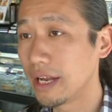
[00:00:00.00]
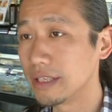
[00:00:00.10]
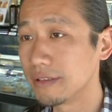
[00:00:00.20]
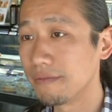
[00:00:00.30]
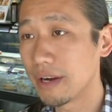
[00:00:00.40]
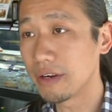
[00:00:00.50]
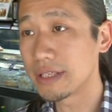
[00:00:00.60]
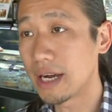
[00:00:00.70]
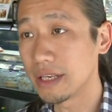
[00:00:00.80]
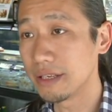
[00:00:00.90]
and it's a very
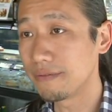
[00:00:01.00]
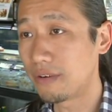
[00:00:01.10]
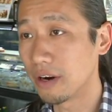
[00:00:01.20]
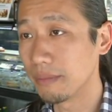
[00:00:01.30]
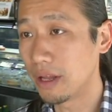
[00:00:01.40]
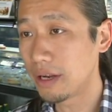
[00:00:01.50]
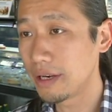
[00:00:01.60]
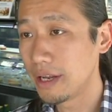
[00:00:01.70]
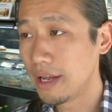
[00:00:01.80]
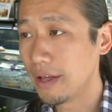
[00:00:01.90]
tiny farm lot
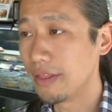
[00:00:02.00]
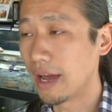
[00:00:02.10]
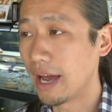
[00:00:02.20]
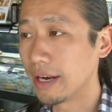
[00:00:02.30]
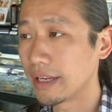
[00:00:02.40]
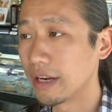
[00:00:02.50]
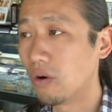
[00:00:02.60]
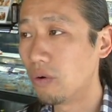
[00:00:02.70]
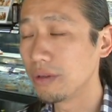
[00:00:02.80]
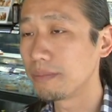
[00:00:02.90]
that can
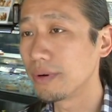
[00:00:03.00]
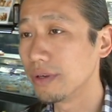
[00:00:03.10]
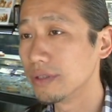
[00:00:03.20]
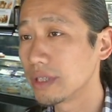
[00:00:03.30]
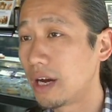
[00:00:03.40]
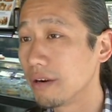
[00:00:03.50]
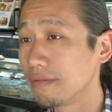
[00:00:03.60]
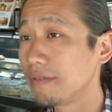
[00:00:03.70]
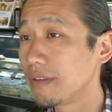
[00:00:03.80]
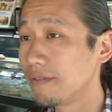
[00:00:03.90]
only produce
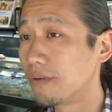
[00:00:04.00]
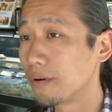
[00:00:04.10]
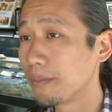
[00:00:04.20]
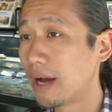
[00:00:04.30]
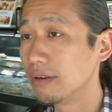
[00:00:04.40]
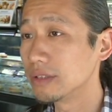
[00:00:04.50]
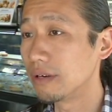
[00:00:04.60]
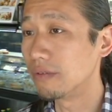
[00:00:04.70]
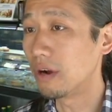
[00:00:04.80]
154 pounds of